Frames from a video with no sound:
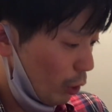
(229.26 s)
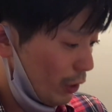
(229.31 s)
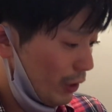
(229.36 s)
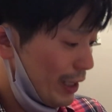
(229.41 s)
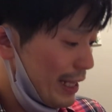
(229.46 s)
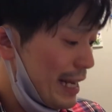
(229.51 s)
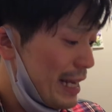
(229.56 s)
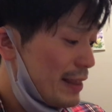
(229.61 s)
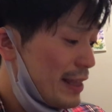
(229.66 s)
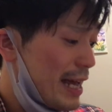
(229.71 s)

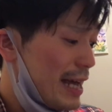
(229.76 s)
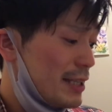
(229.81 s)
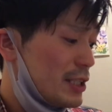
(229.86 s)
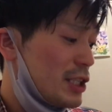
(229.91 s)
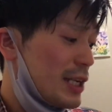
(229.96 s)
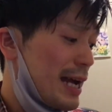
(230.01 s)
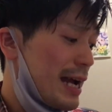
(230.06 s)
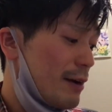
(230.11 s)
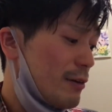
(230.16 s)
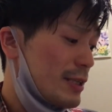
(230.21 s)
lay that
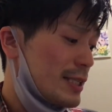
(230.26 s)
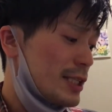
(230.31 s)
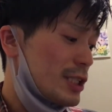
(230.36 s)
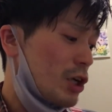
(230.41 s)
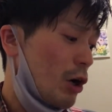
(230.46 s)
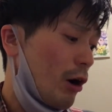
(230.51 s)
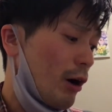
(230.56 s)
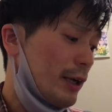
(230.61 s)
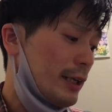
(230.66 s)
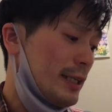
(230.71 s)
down as a
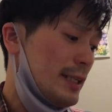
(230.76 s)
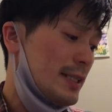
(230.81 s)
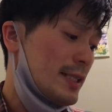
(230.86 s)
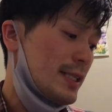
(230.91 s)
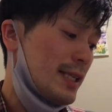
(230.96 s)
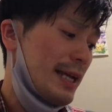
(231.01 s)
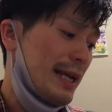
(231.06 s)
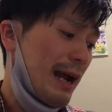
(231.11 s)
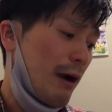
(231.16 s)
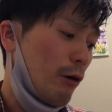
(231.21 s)
target and
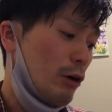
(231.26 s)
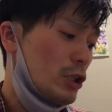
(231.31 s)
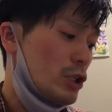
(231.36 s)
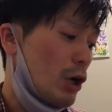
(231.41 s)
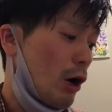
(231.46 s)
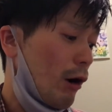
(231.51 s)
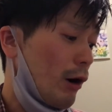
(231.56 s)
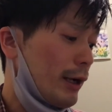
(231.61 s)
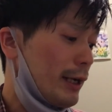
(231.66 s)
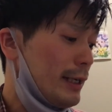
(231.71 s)
say our
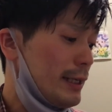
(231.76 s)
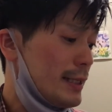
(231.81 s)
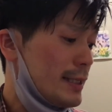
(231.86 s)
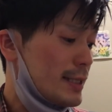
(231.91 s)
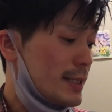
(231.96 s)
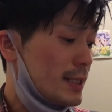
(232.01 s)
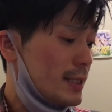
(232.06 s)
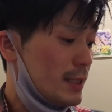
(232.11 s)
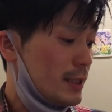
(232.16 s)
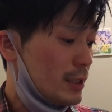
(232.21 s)
target
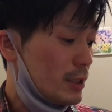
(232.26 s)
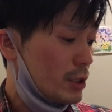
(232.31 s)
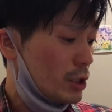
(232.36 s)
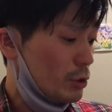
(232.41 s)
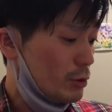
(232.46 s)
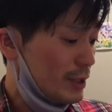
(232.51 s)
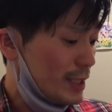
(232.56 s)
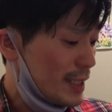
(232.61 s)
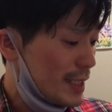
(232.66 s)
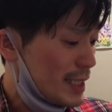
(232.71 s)
is
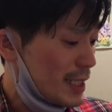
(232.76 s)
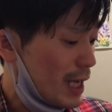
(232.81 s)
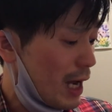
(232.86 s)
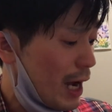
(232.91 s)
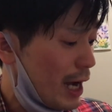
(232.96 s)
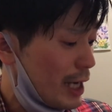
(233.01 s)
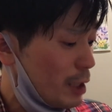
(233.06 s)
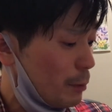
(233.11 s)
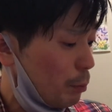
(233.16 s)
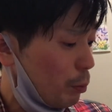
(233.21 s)
to
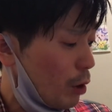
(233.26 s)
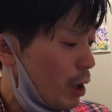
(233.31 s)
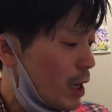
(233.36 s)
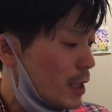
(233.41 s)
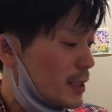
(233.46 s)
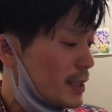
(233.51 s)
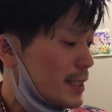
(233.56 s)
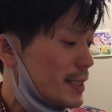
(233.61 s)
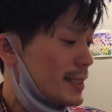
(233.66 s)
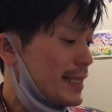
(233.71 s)
design a
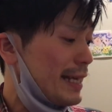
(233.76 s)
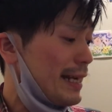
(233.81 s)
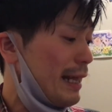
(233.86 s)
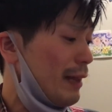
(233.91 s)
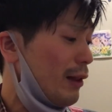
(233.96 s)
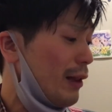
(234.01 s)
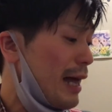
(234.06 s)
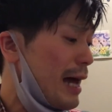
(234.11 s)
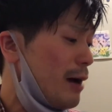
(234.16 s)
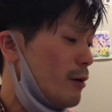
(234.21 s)
process that
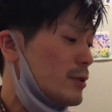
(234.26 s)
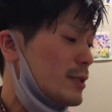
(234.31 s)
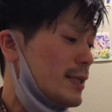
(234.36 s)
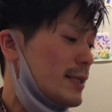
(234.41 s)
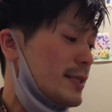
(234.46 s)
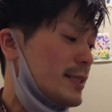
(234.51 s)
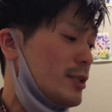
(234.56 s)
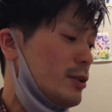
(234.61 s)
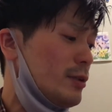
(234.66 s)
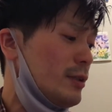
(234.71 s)
allows
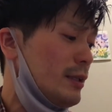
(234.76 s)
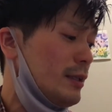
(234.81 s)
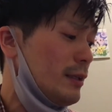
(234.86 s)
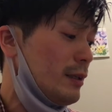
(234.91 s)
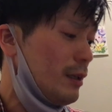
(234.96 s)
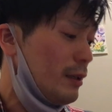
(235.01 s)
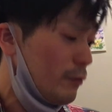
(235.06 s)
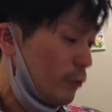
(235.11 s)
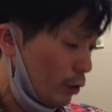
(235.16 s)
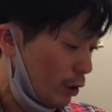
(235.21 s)
us to
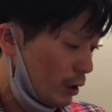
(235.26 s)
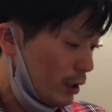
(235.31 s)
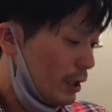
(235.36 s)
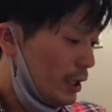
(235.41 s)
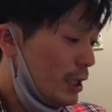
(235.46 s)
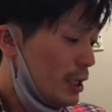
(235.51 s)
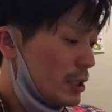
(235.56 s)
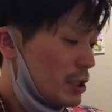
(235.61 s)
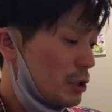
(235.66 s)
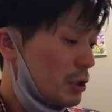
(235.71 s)
deliver
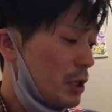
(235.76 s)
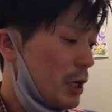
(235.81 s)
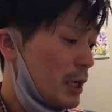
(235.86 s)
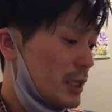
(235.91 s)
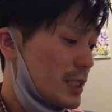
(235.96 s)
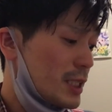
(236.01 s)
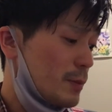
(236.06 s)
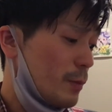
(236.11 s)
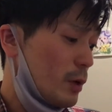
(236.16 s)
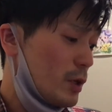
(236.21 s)
to
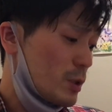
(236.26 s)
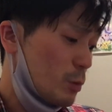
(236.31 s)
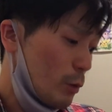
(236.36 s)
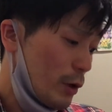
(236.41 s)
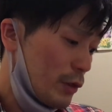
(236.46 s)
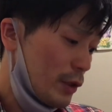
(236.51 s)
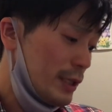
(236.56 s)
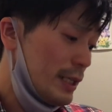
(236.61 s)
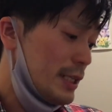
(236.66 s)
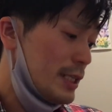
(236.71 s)
customers
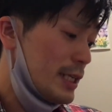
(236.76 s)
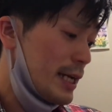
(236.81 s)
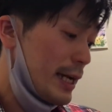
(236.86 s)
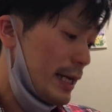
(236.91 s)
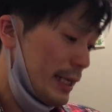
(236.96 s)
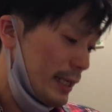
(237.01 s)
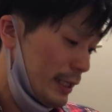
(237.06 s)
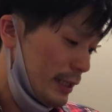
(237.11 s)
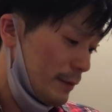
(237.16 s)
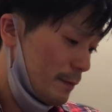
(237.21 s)
within a
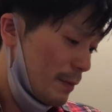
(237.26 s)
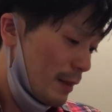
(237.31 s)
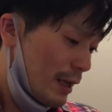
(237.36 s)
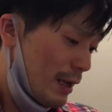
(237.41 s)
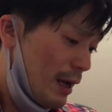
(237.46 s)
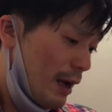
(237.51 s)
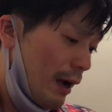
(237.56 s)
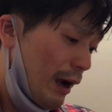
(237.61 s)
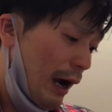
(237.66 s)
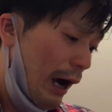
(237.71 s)
day.
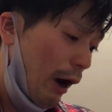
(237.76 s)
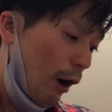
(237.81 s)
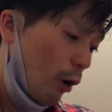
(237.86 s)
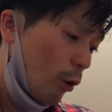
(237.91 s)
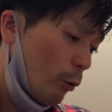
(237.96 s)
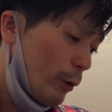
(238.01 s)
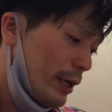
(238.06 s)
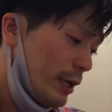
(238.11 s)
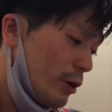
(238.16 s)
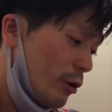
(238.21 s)
How are
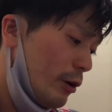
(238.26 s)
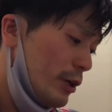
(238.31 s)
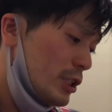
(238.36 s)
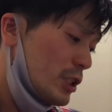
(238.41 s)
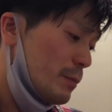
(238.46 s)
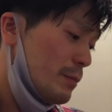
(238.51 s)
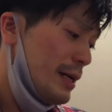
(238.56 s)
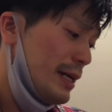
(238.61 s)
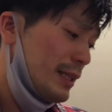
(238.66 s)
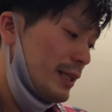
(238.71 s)
we going
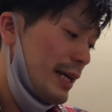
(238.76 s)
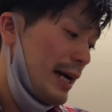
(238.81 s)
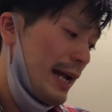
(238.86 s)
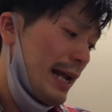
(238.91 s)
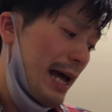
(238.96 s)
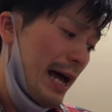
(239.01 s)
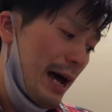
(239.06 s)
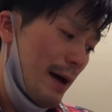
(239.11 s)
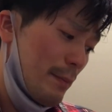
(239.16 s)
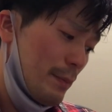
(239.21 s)
to make that
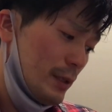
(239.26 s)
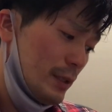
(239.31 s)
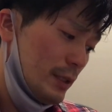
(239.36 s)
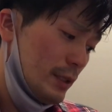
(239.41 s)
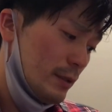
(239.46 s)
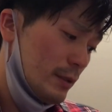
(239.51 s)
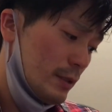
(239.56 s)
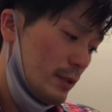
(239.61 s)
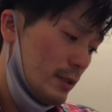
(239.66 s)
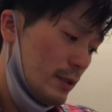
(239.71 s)
happen?